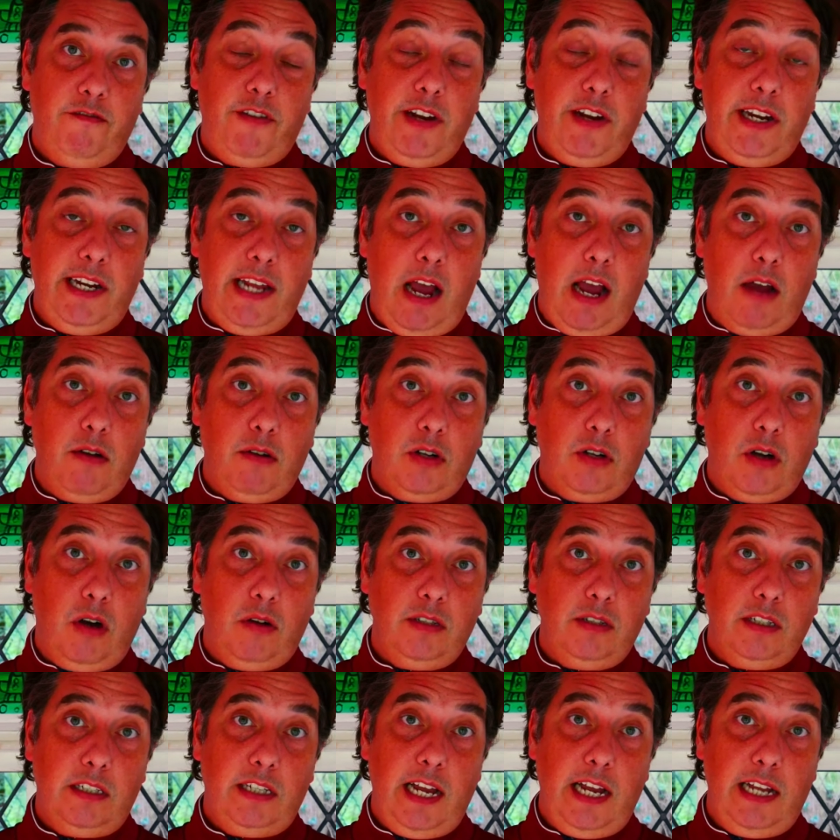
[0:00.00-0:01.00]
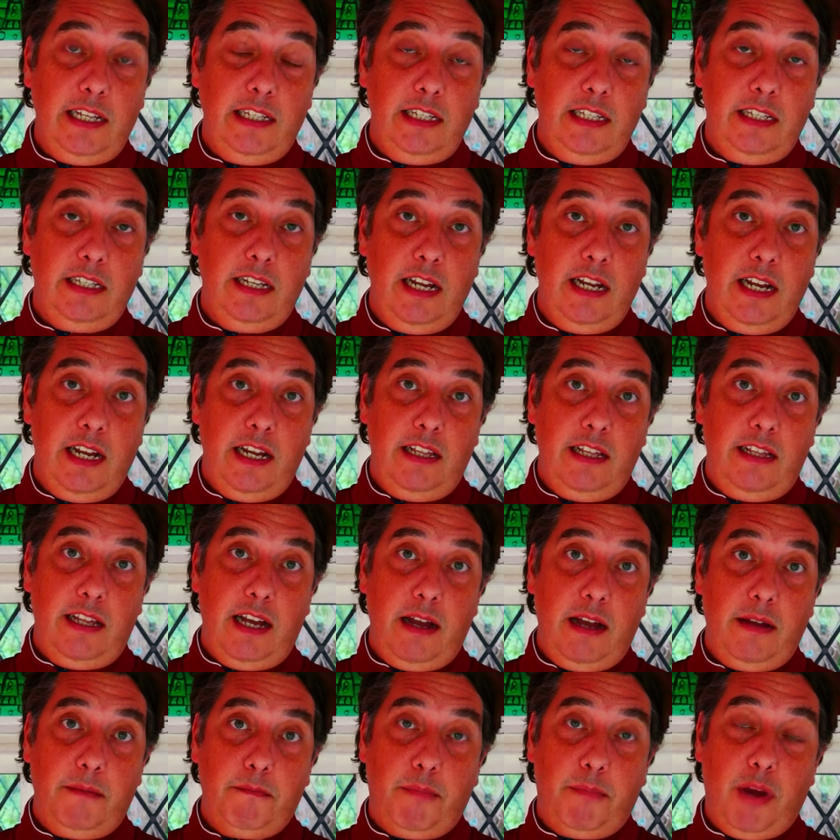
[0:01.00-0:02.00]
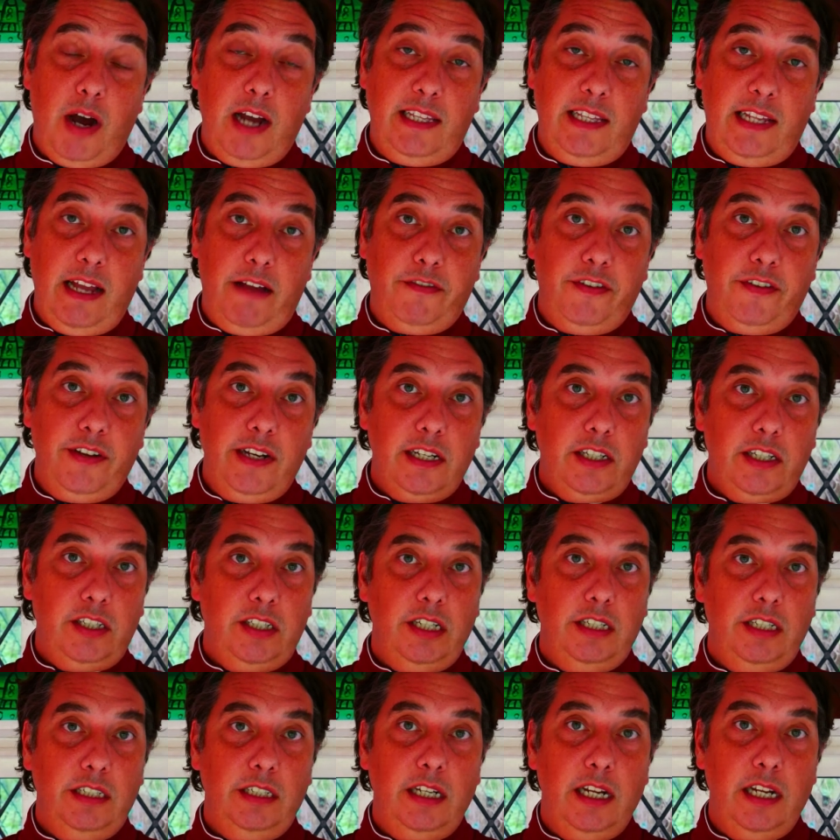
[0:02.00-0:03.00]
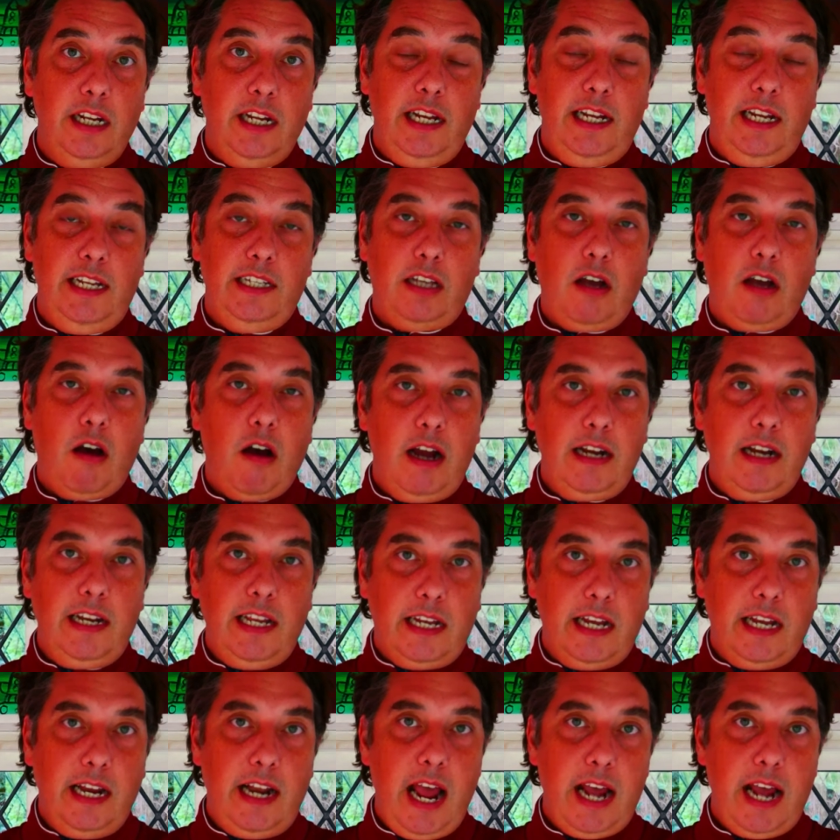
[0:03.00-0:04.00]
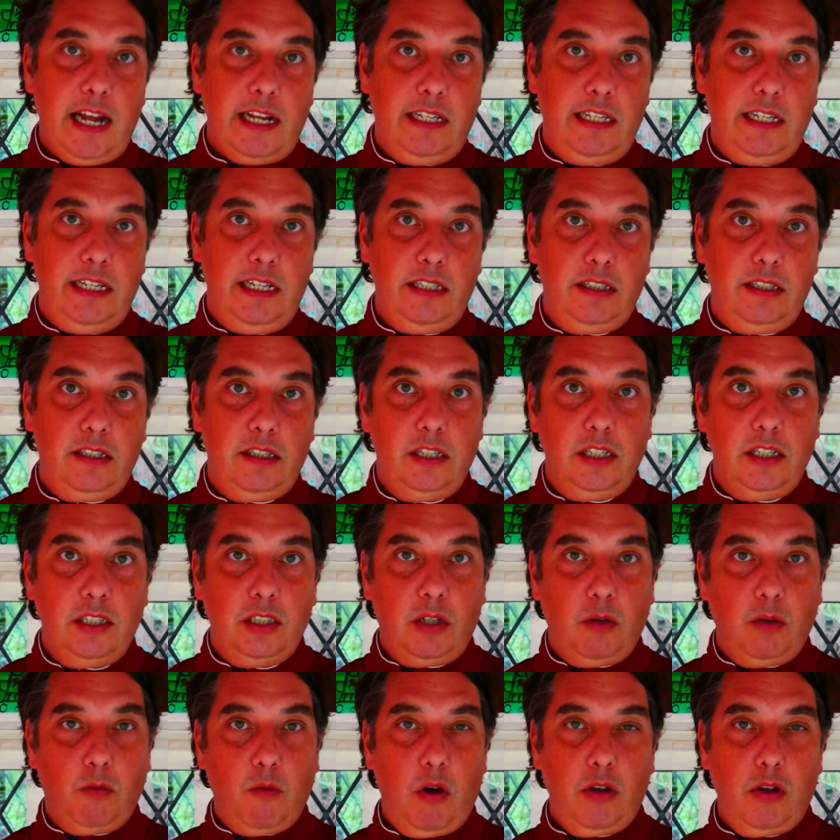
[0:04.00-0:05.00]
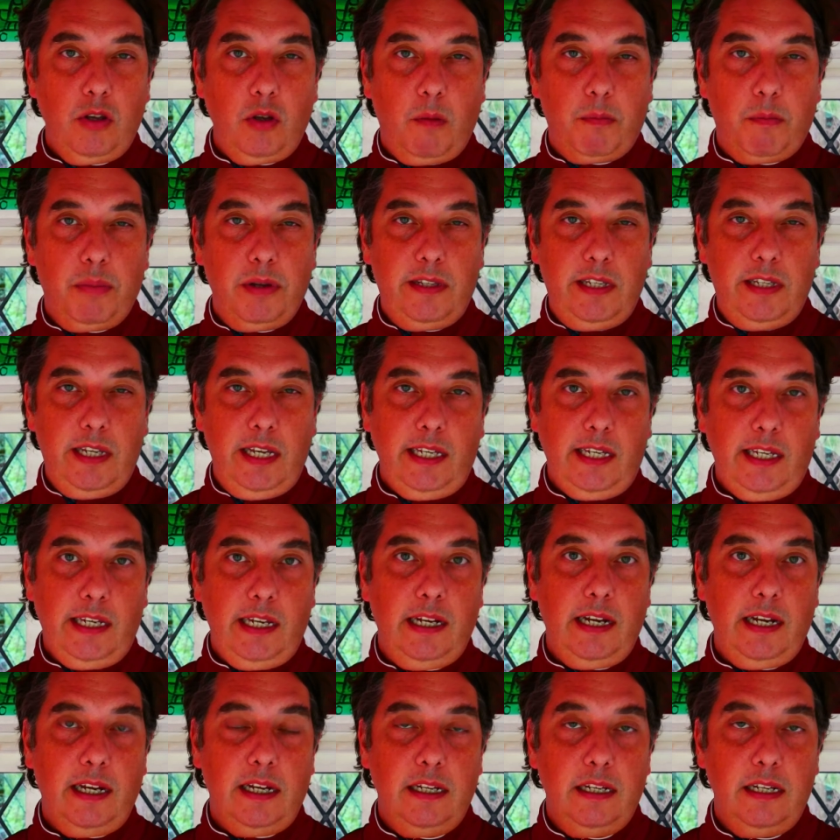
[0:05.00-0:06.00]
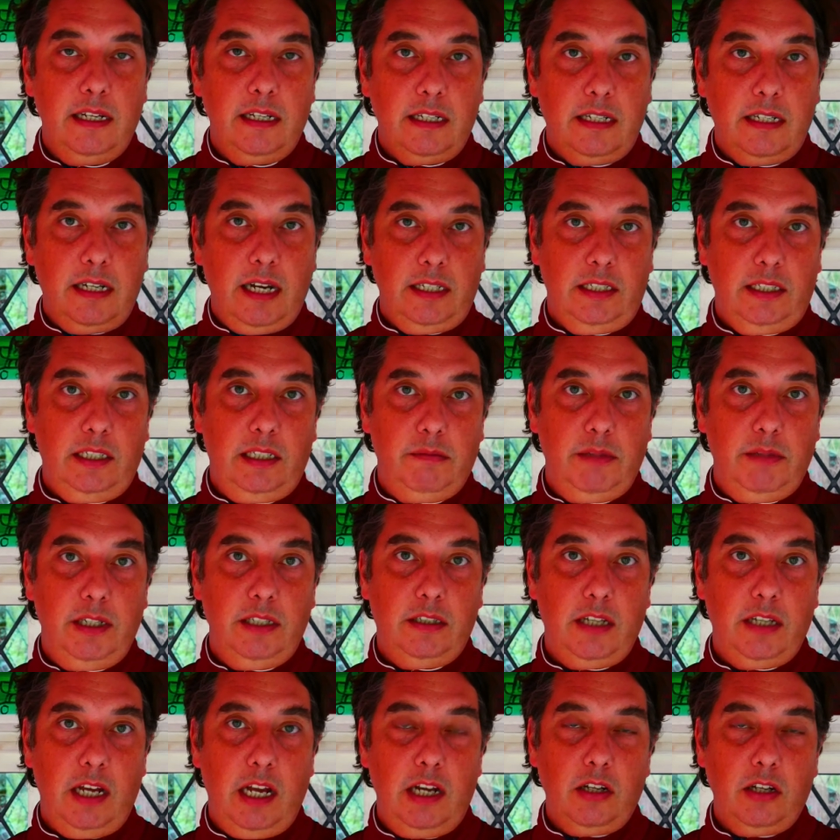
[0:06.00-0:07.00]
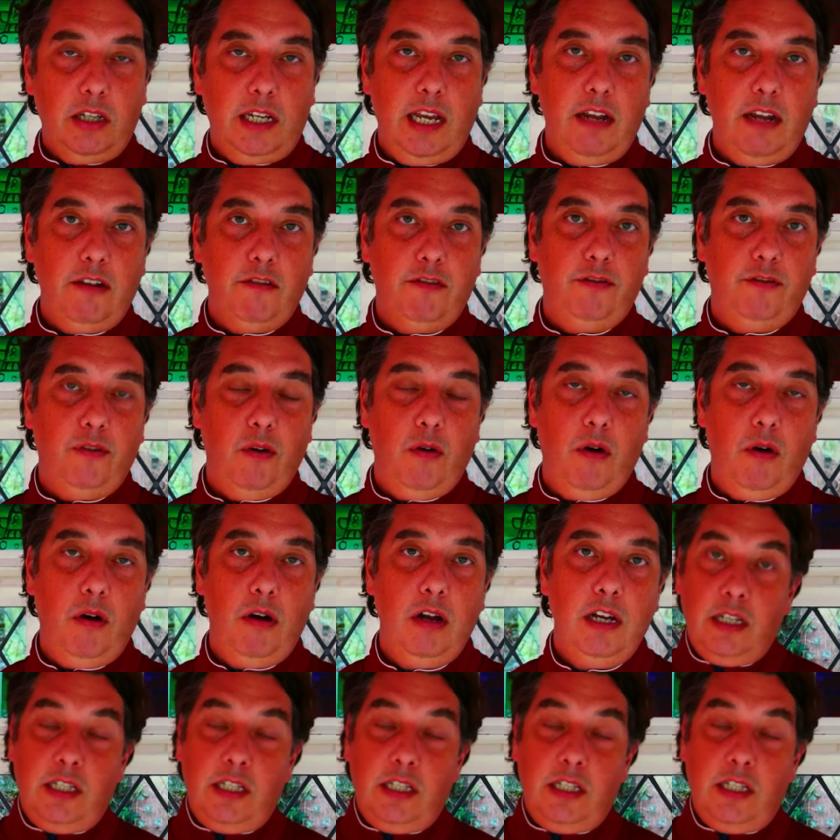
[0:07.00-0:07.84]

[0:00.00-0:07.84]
video content that by definition is highly connected to what your particular customers are looking for.